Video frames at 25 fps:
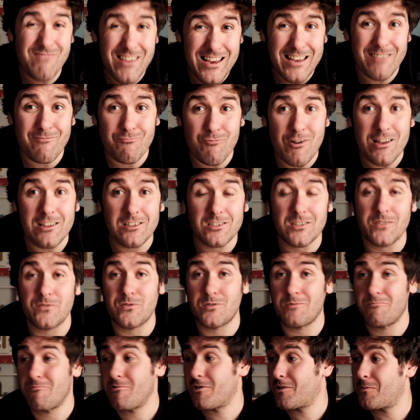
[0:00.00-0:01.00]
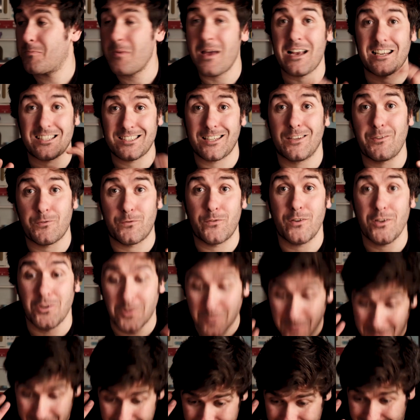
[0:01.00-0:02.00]
relative respects, this
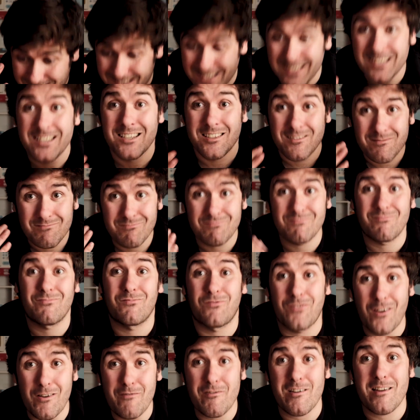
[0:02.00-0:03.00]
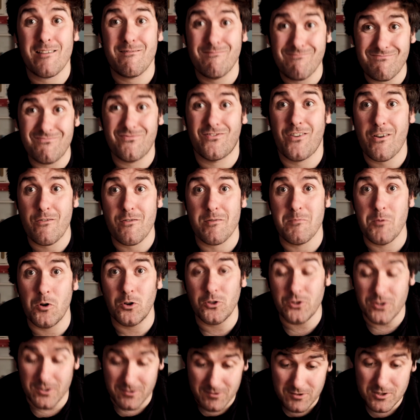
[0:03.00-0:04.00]
film is very
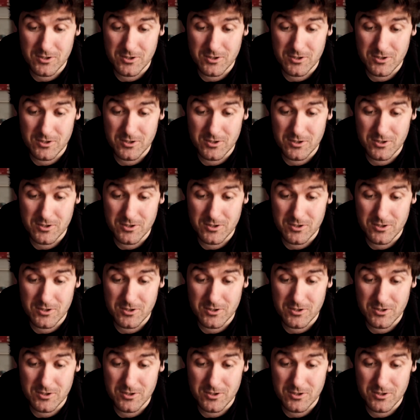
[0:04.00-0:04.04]
modern.